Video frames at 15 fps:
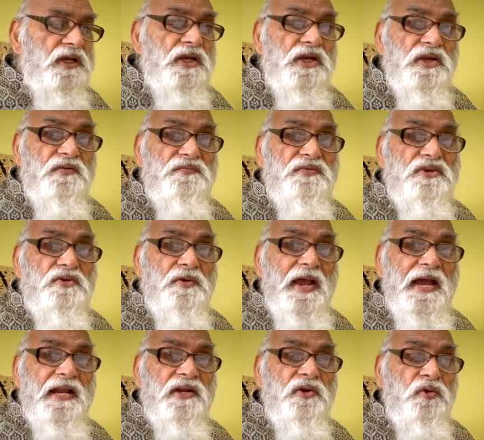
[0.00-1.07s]
If you
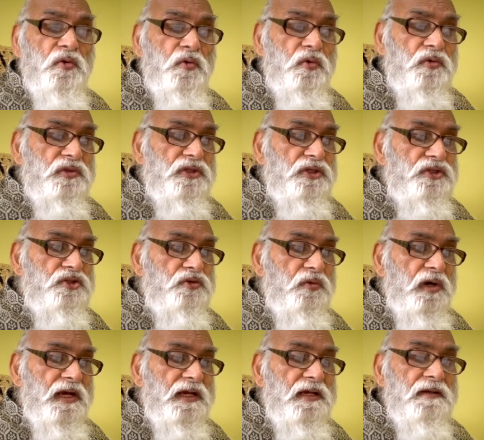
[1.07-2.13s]
had known the
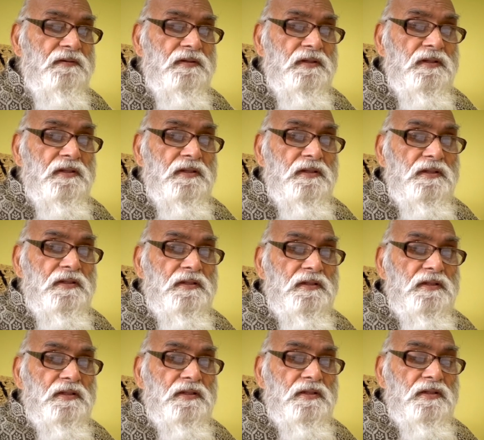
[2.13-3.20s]
joy
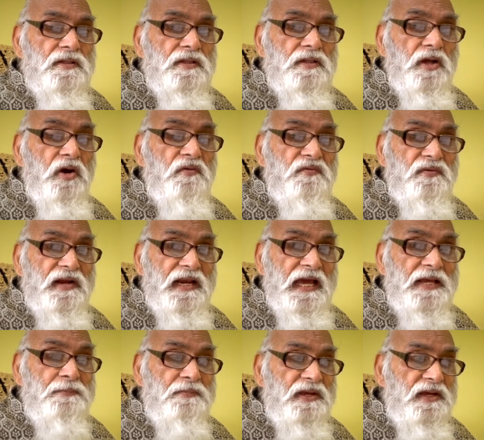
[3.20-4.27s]
of
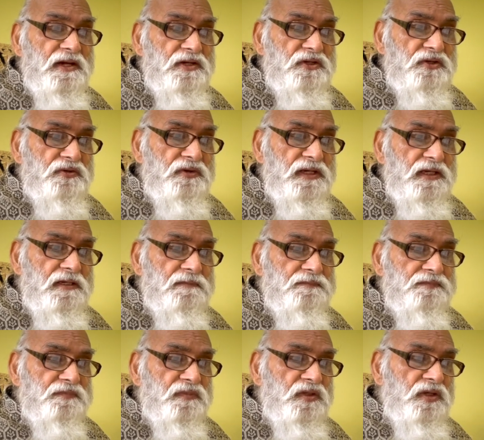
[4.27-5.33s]
climbing a tree,
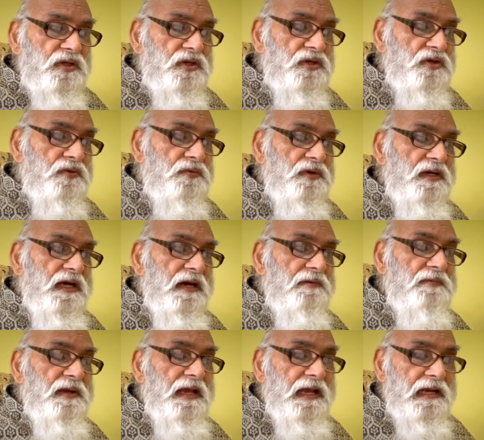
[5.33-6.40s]
you would
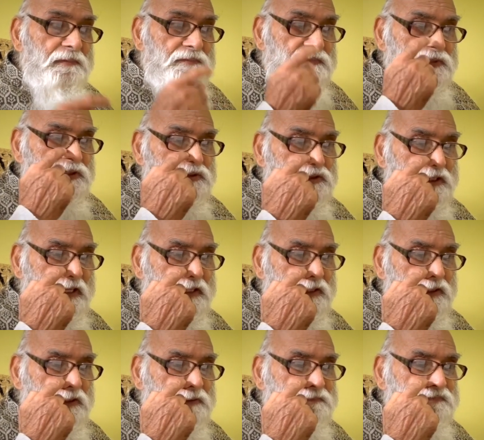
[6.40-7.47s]
have helped the
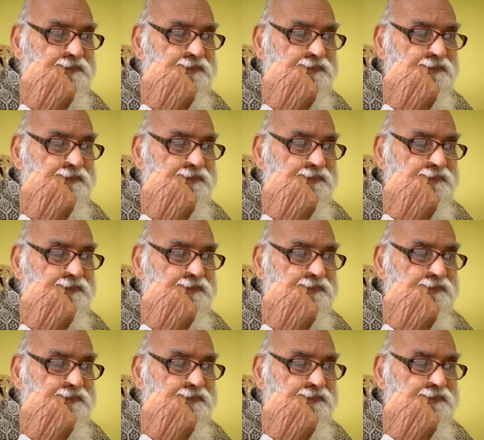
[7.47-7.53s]
child